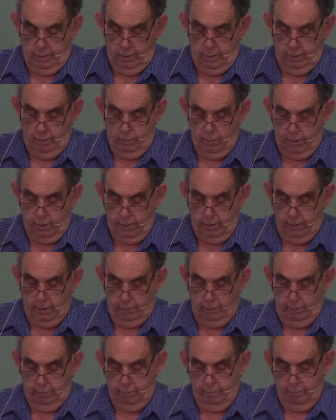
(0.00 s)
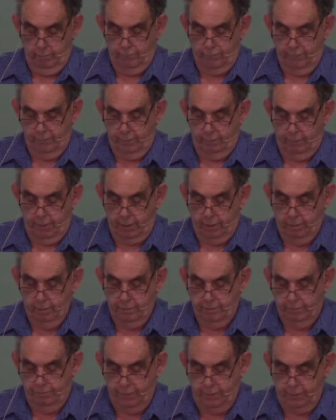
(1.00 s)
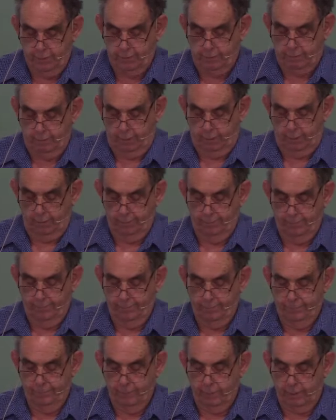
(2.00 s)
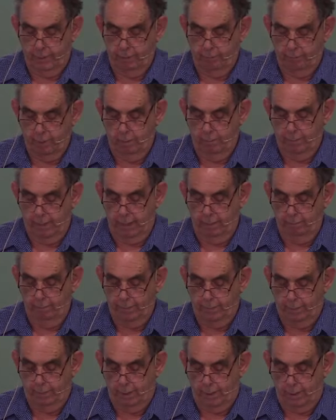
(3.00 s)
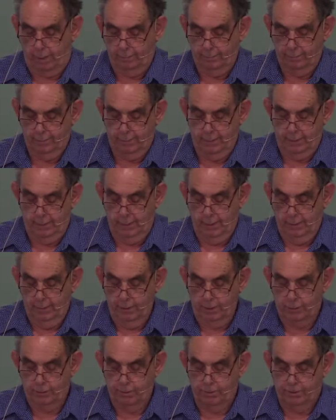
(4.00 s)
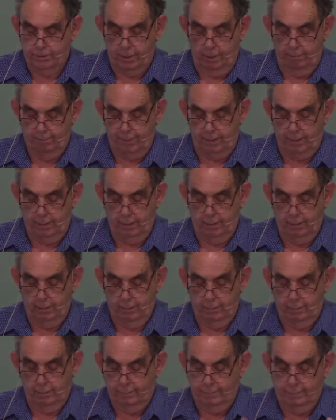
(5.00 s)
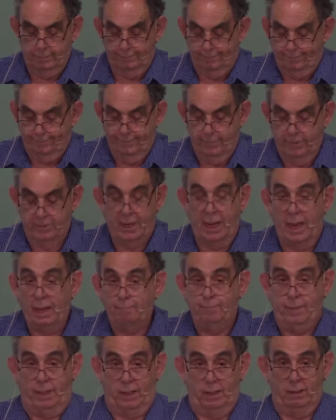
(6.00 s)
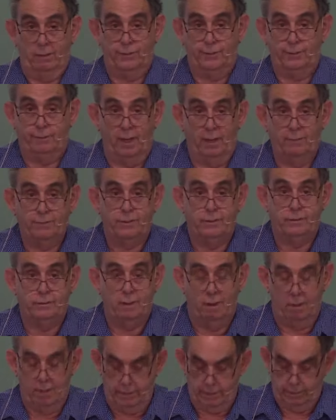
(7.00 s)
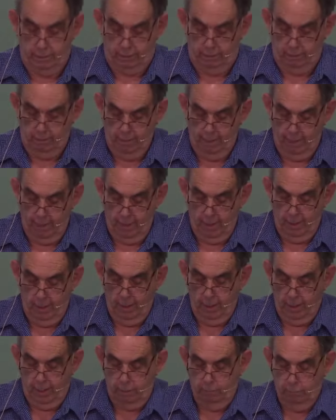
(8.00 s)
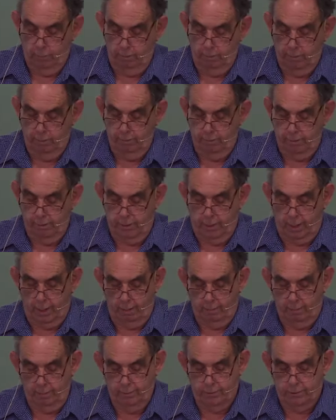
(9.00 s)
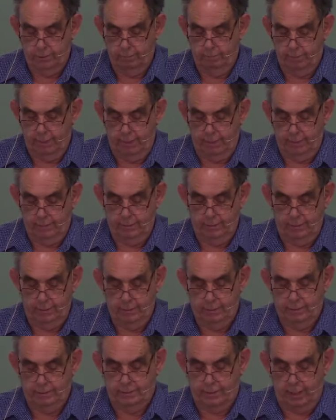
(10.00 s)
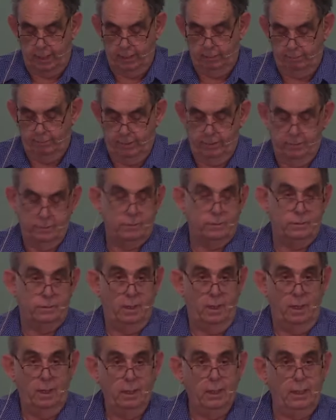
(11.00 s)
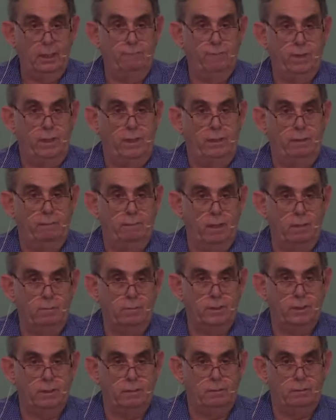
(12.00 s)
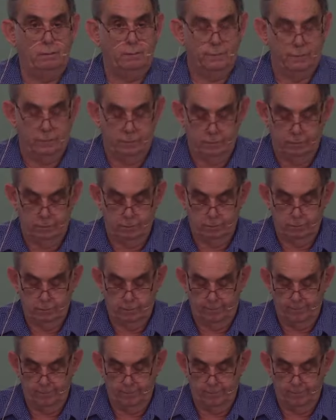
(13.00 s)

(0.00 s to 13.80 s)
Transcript: We know from the records of history that the Roman Empire, this was something that was happening throughout society. And women were encouraged to make these statements even in the Roman courts.